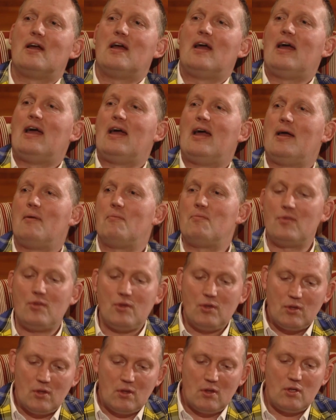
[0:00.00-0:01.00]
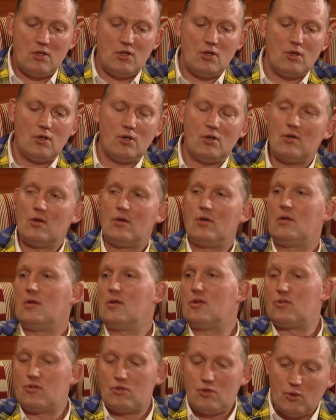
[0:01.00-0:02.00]
You
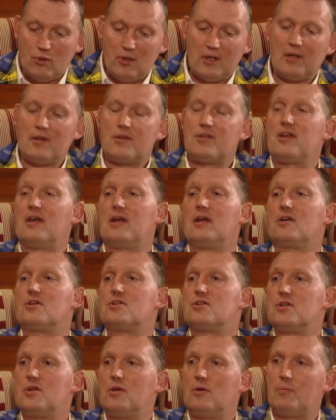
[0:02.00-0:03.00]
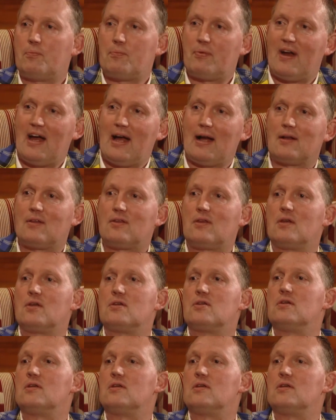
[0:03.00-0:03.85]
doing things, you practice.